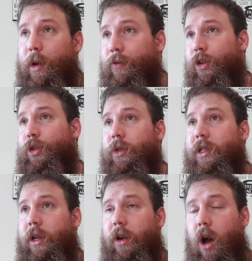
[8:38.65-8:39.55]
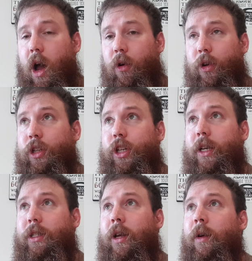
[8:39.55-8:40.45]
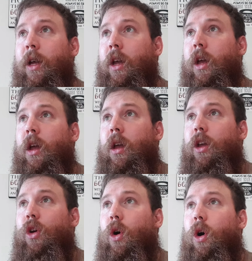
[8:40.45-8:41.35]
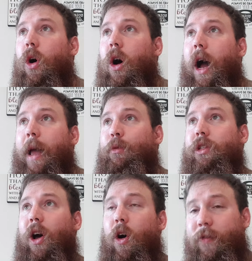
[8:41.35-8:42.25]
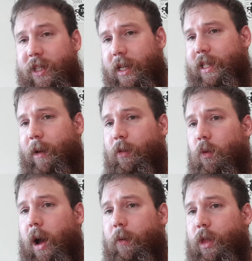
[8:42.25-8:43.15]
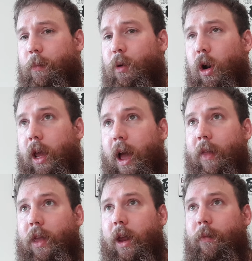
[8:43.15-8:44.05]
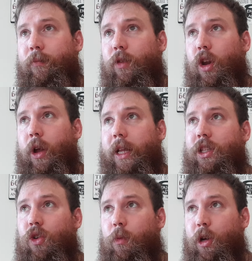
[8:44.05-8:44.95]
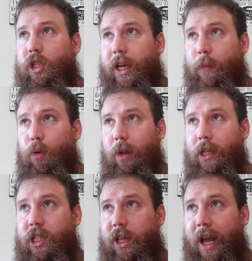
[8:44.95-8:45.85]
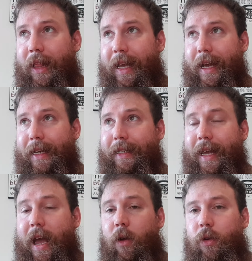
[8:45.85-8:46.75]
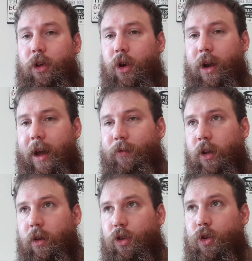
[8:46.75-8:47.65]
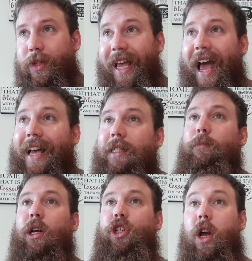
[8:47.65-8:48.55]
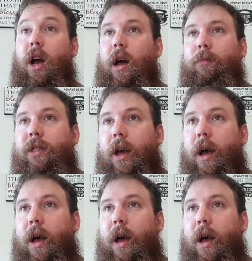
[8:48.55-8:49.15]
But if you do sit it higher on your chest, you're able to offset some of the weight with your body, and then it's almost like you're pulling slightly down. You don't have to use as much arms.